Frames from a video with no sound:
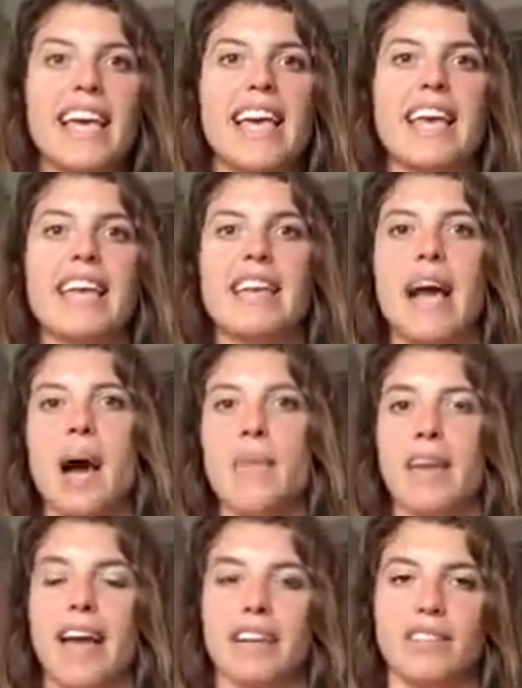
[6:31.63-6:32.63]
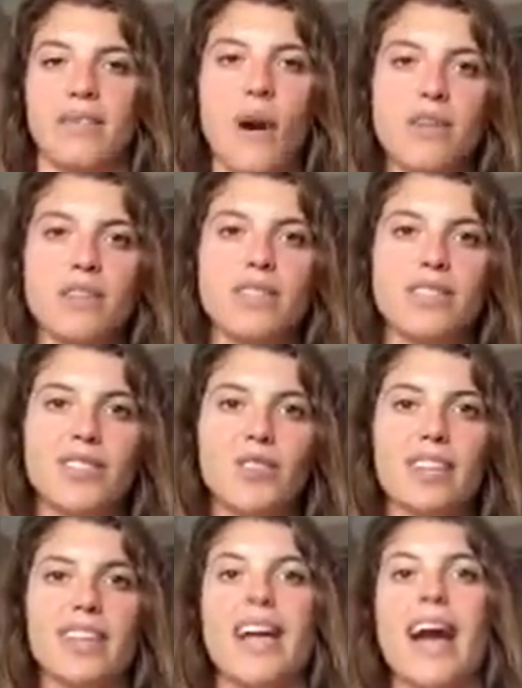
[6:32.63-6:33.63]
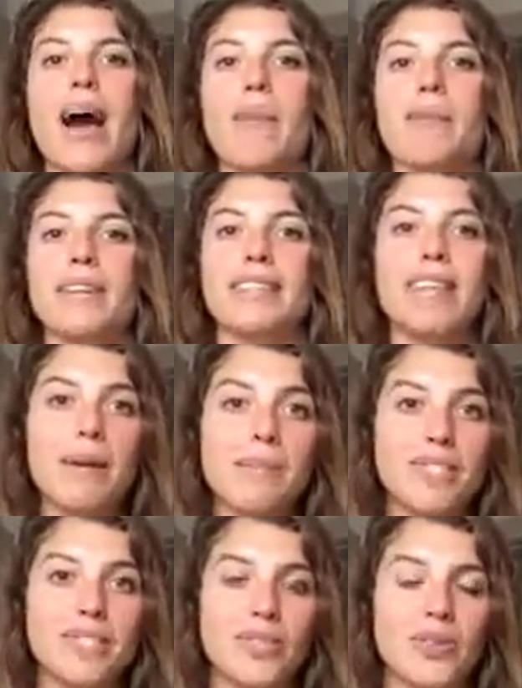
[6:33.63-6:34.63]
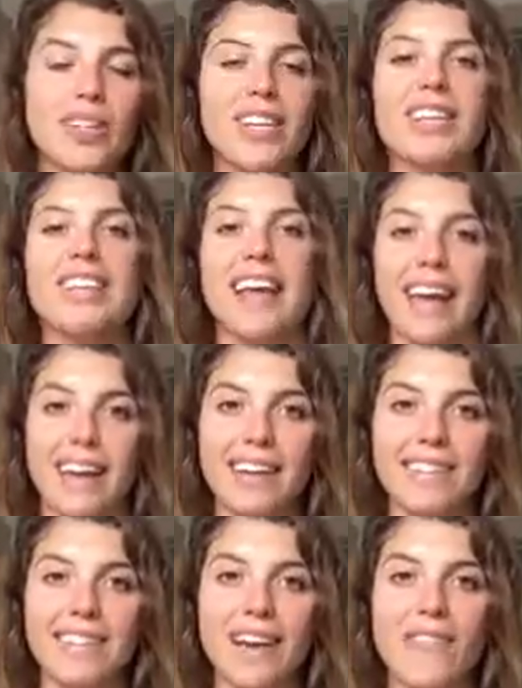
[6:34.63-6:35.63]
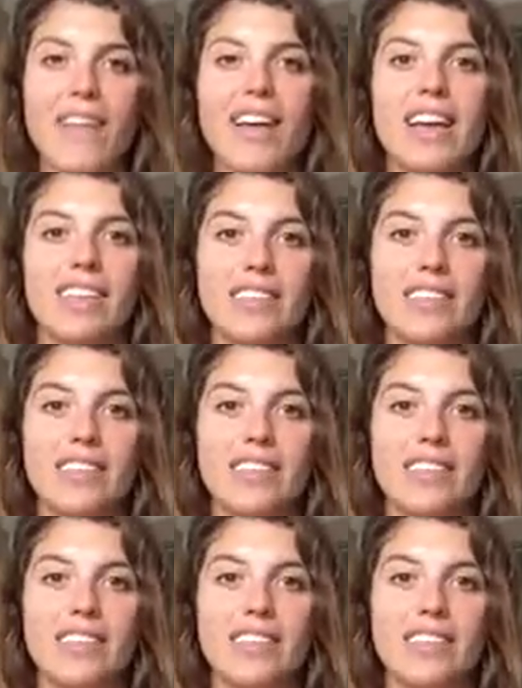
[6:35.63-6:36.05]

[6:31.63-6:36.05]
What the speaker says: and how many active coaches do you need, how many diamonds do you need, and that kind of stuff,